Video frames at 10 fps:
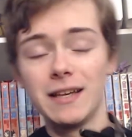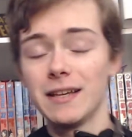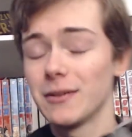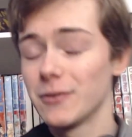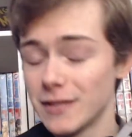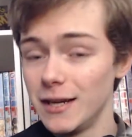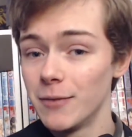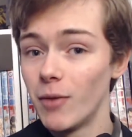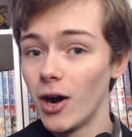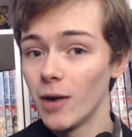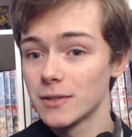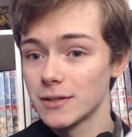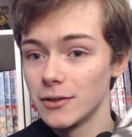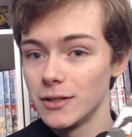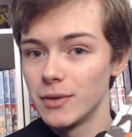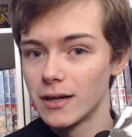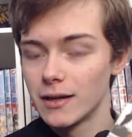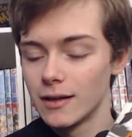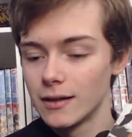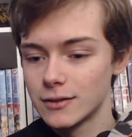Seeing Mob slowly
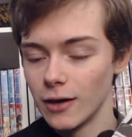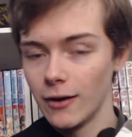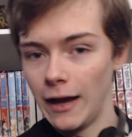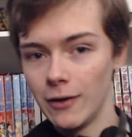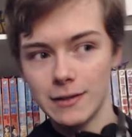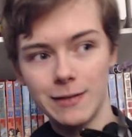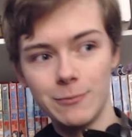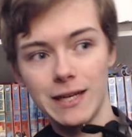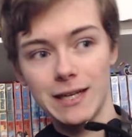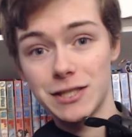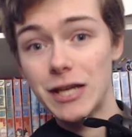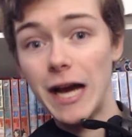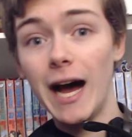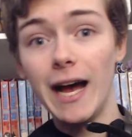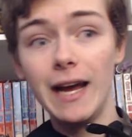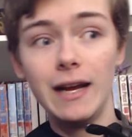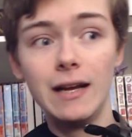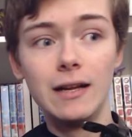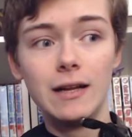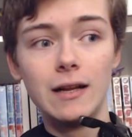start out as someone like a shy,
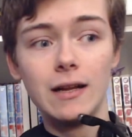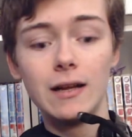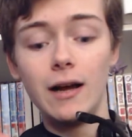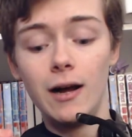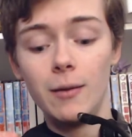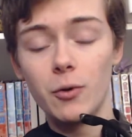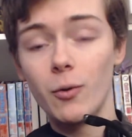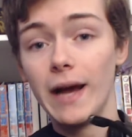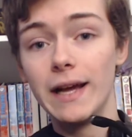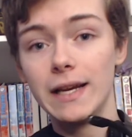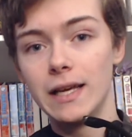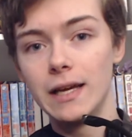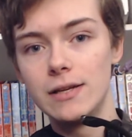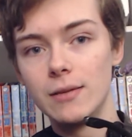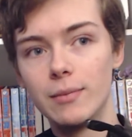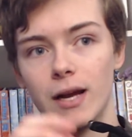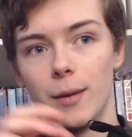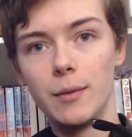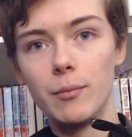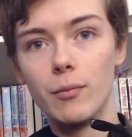quiet kid to
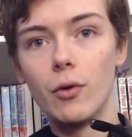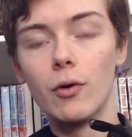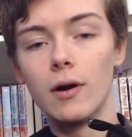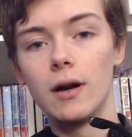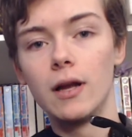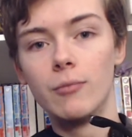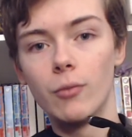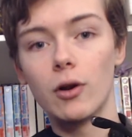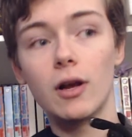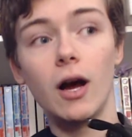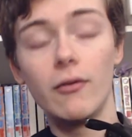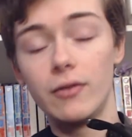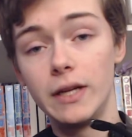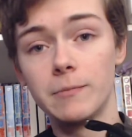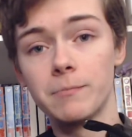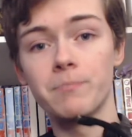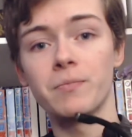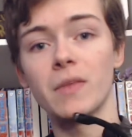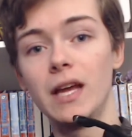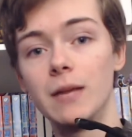becoming more and more confident
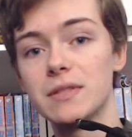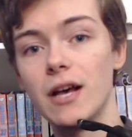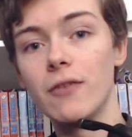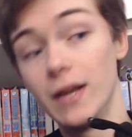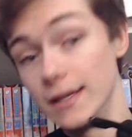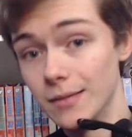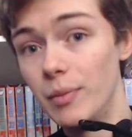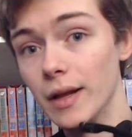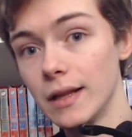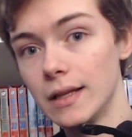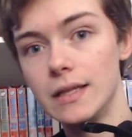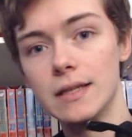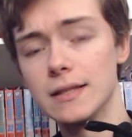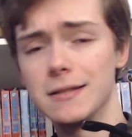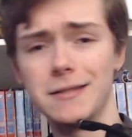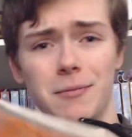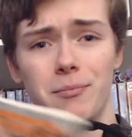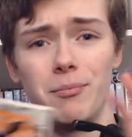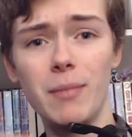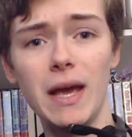in himself and his abilities is such an
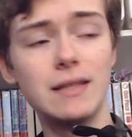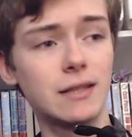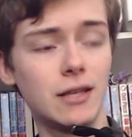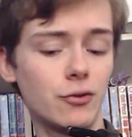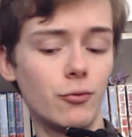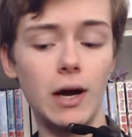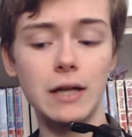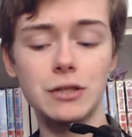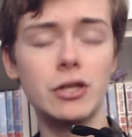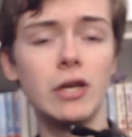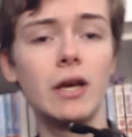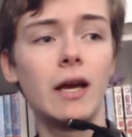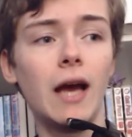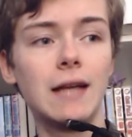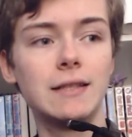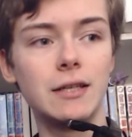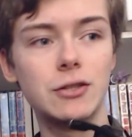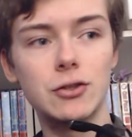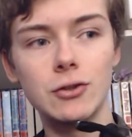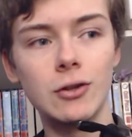amazing thing to watch as it
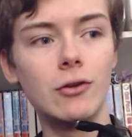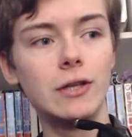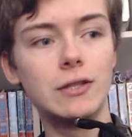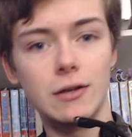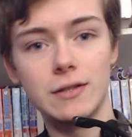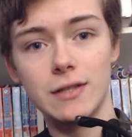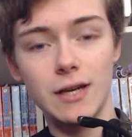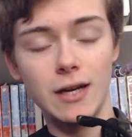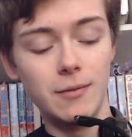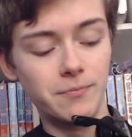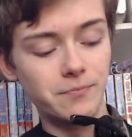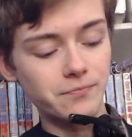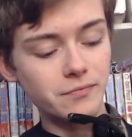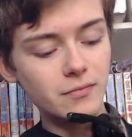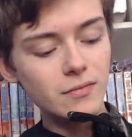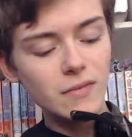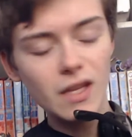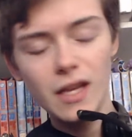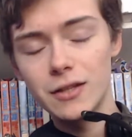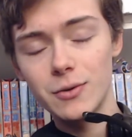slowly starts to come
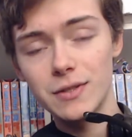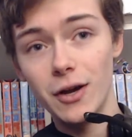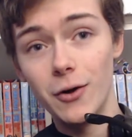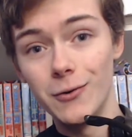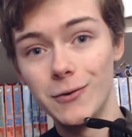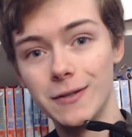into his own,